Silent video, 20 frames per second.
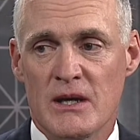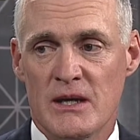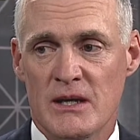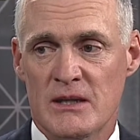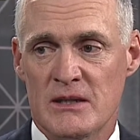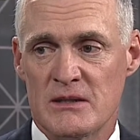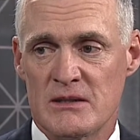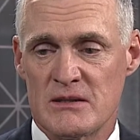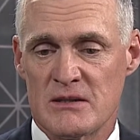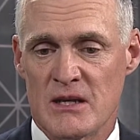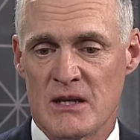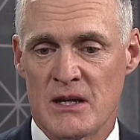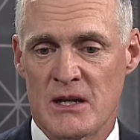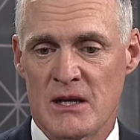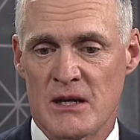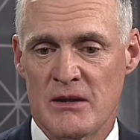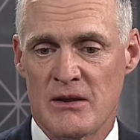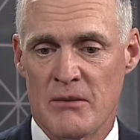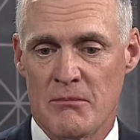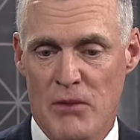is
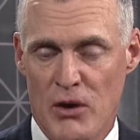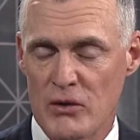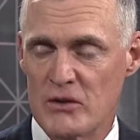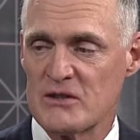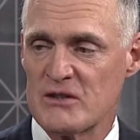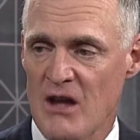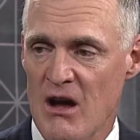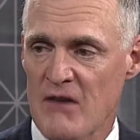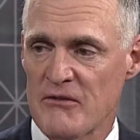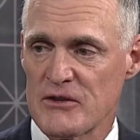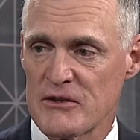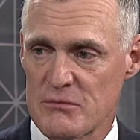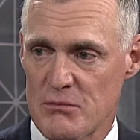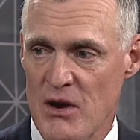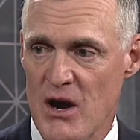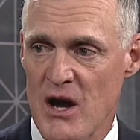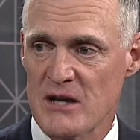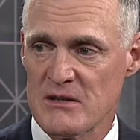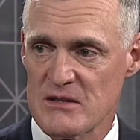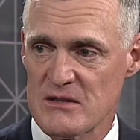the post office
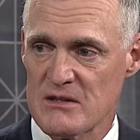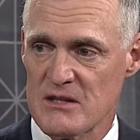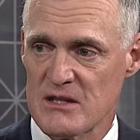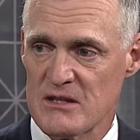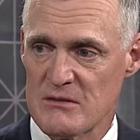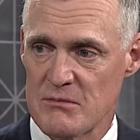processing